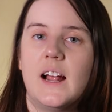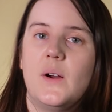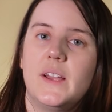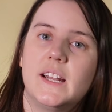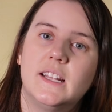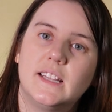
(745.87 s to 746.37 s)
now
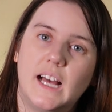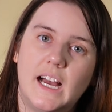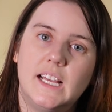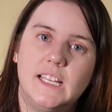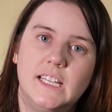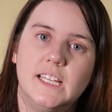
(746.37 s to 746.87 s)
I can hit the
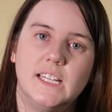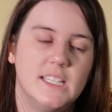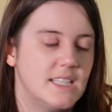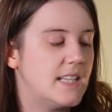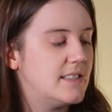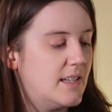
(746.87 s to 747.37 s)
high E.
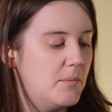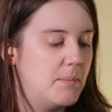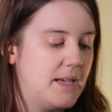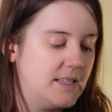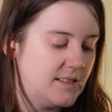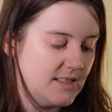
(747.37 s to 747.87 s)
That's
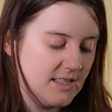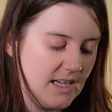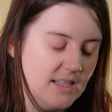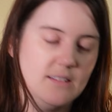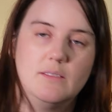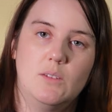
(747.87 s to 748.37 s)
amazing.
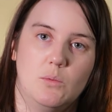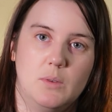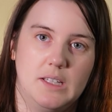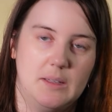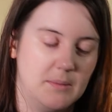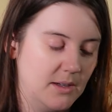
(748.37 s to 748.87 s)

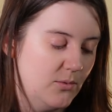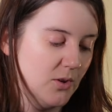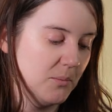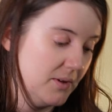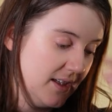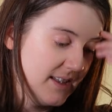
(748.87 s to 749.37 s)
Whitney
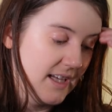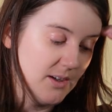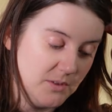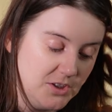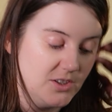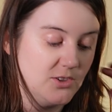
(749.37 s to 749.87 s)
Valentine played that
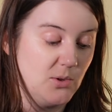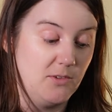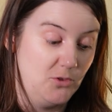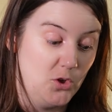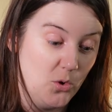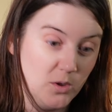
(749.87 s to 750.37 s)
originally, so I
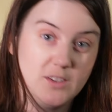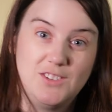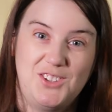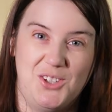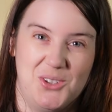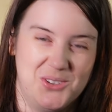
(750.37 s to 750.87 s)
have no
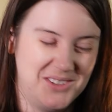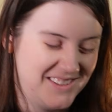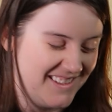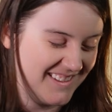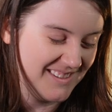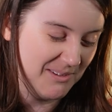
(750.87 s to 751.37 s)
excuse
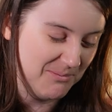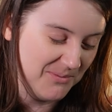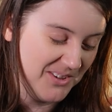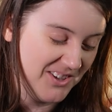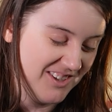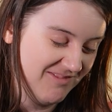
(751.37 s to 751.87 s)
except
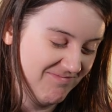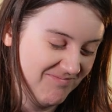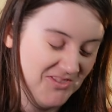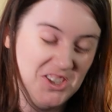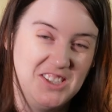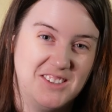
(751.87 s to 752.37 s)
for
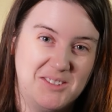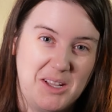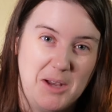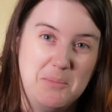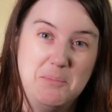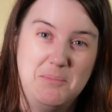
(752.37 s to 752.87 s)
she's
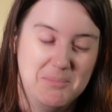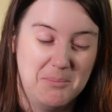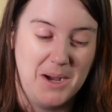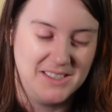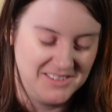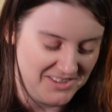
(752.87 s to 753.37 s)
a
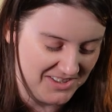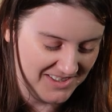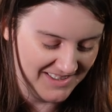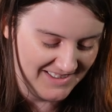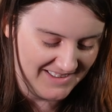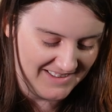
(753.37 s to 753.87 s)
monster.
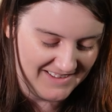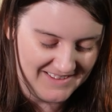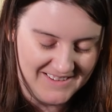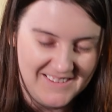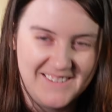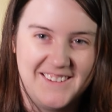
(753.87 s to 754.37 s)
Oh